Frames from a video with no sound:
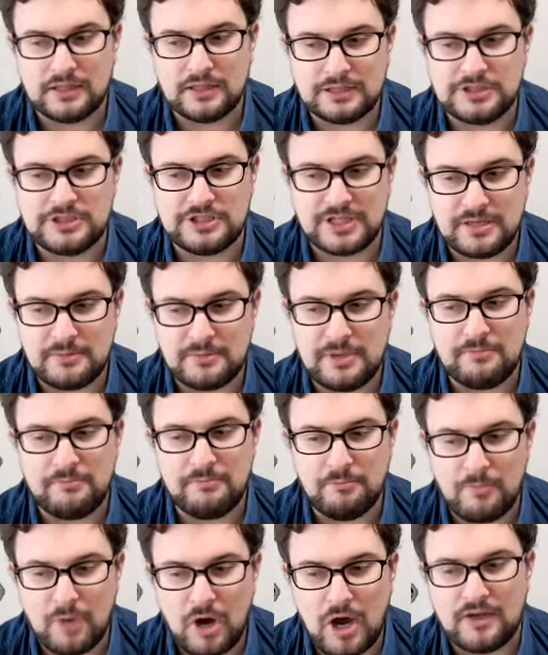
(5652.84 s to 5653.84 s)
legitimate
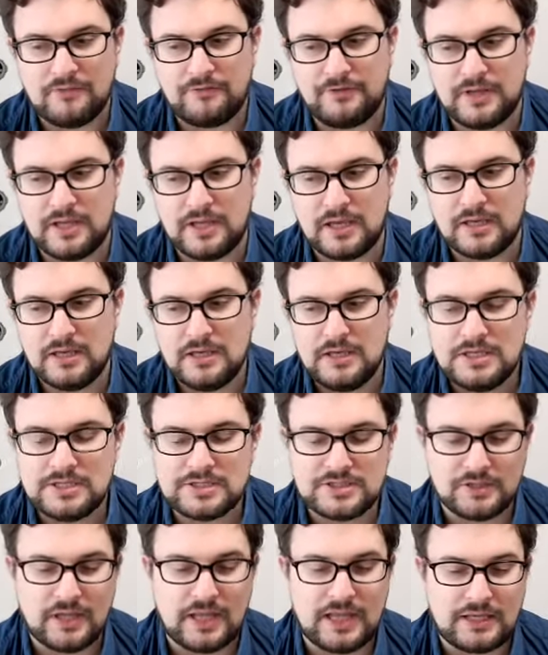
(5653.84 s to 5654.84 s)
mafia.
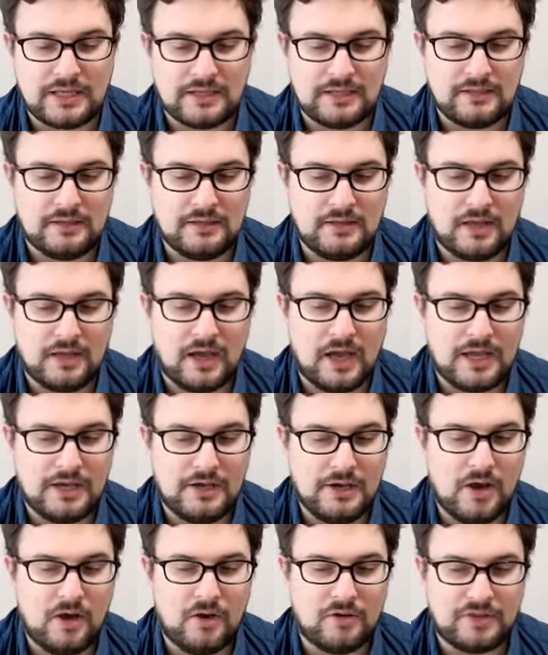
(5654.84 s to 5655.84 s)
So like I
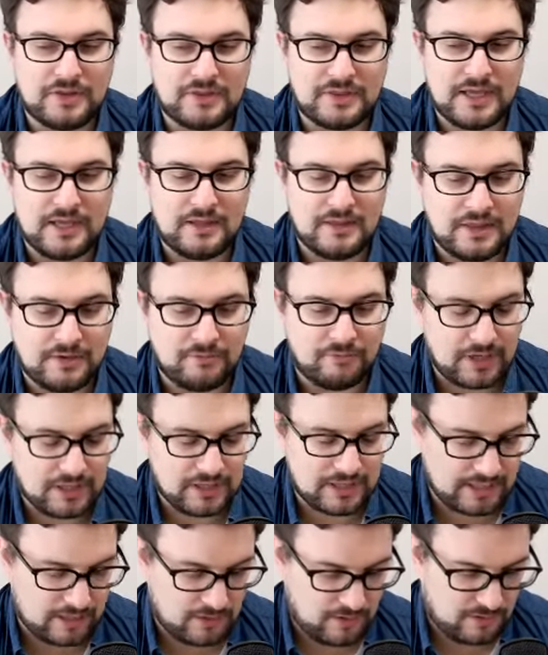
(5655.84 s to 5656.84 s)
know that they run
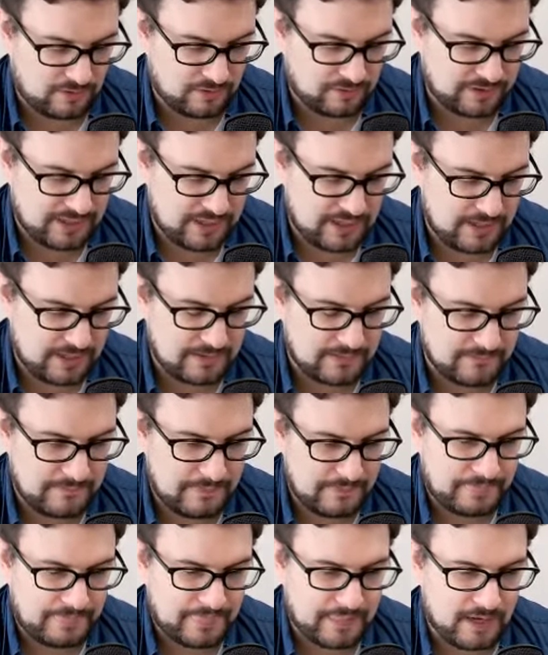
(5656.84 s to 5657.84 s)
like all the
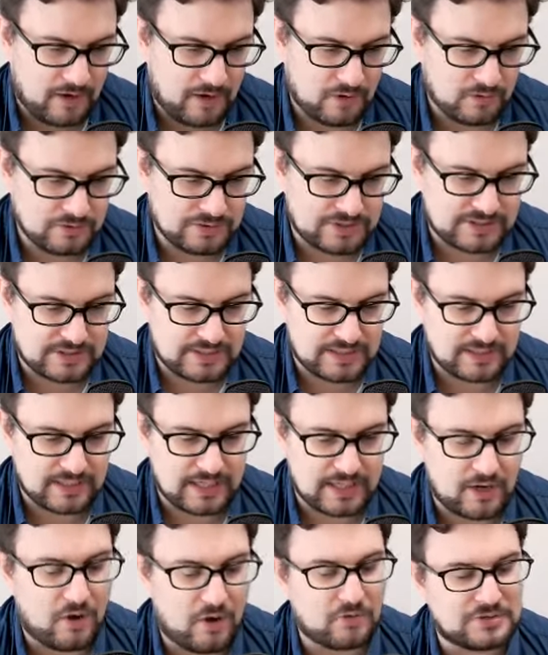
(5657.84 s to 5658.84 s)
host and
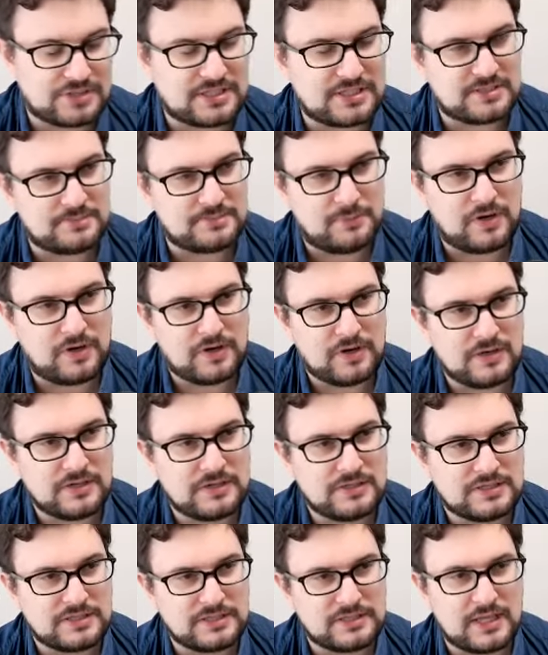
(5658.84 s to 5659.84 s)
like hostess
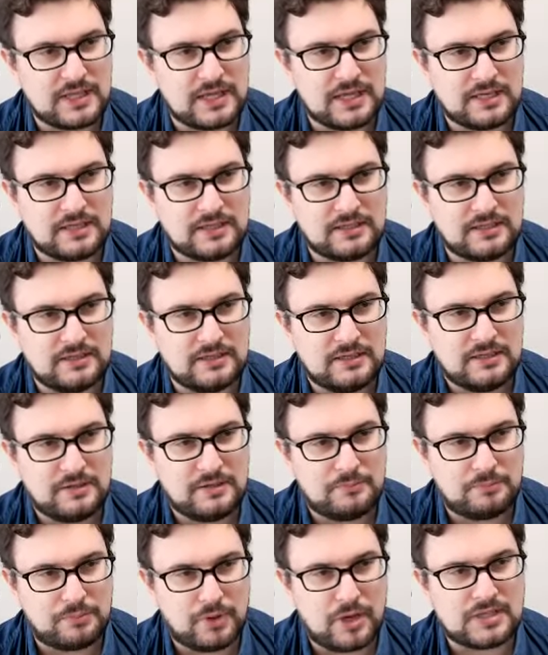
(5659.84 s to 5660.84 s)
bars and like
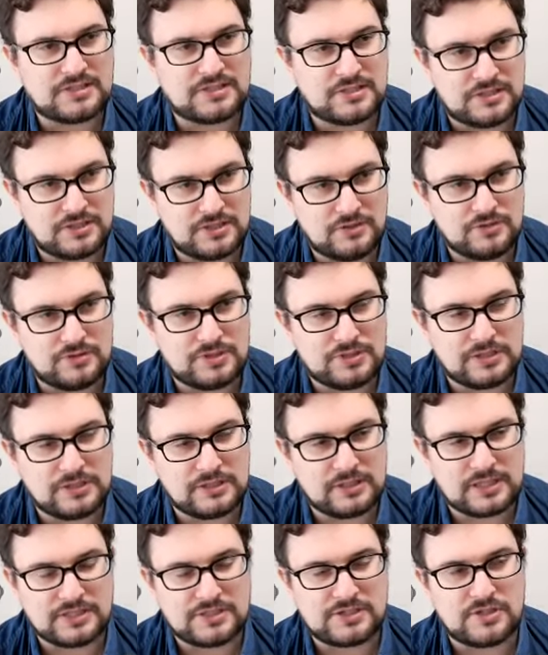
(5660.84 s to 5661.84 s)
prostitution,
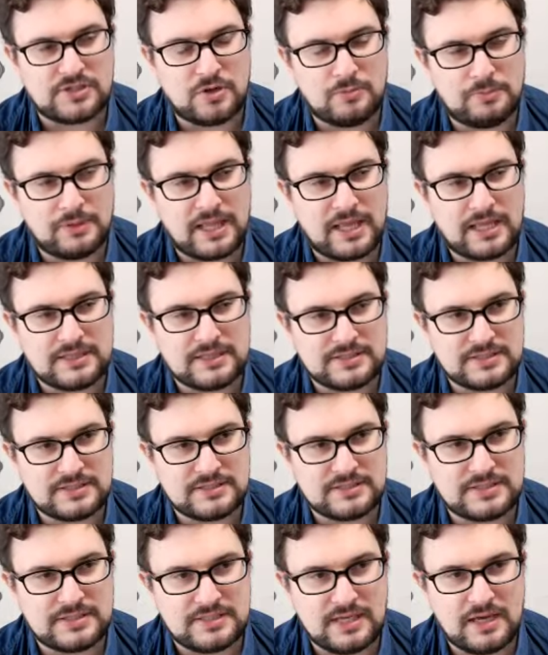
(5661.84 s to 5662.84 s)
like soap lands and
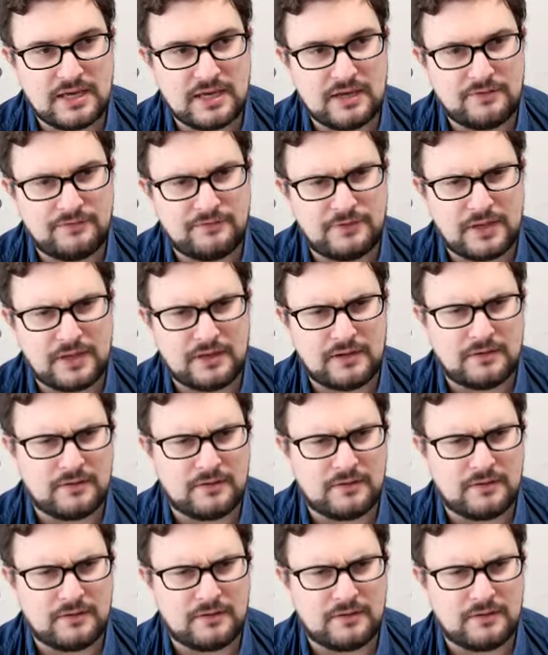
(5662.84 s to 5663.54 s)
stuff, and